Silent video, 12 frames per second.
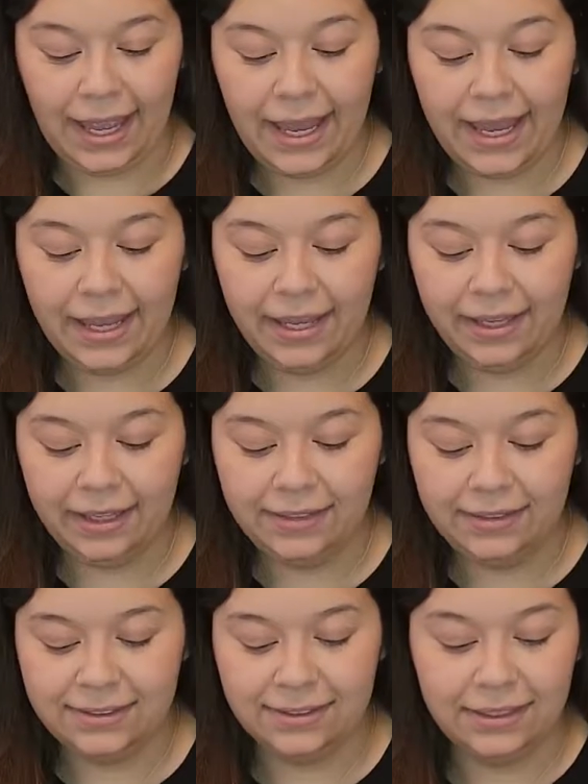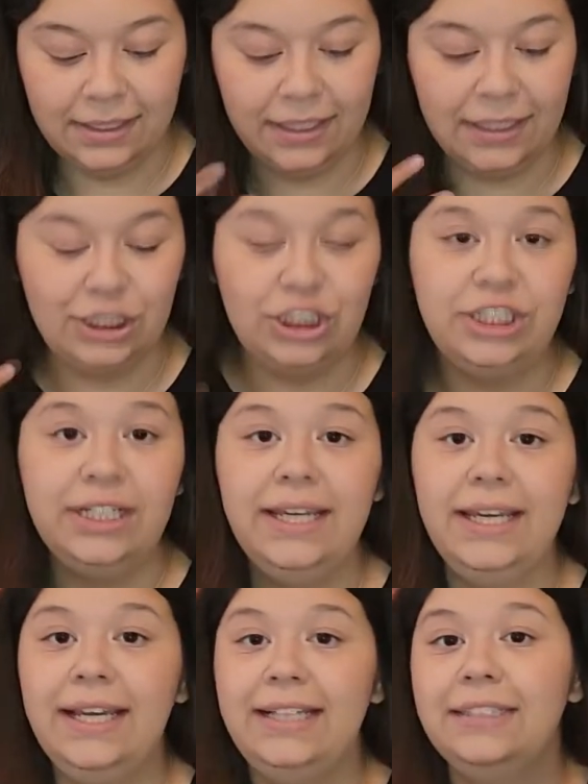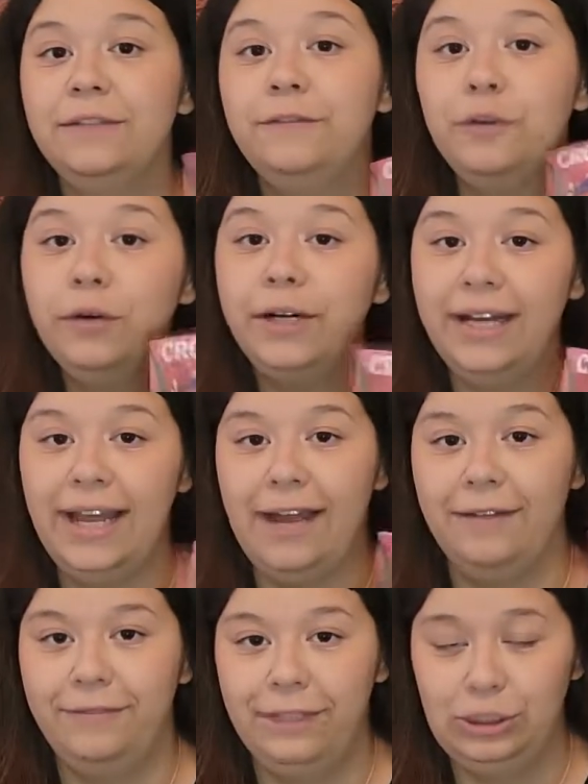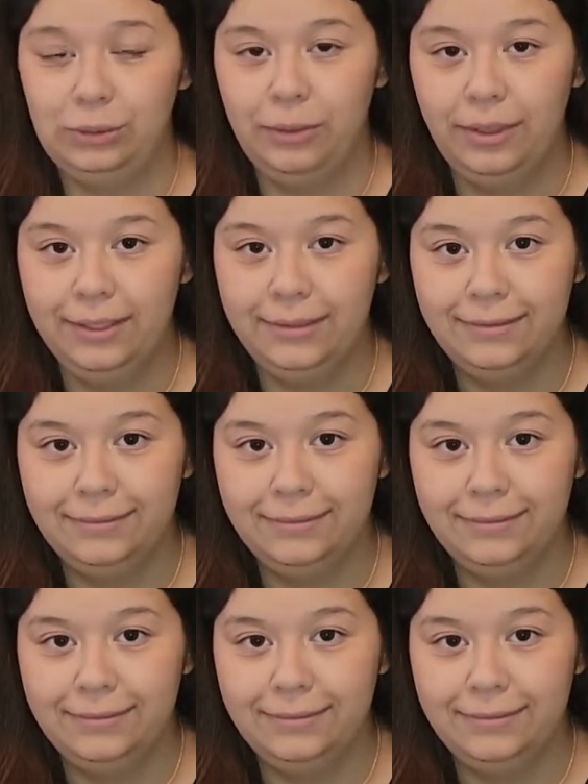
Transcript: and she is a 4.5 inch one.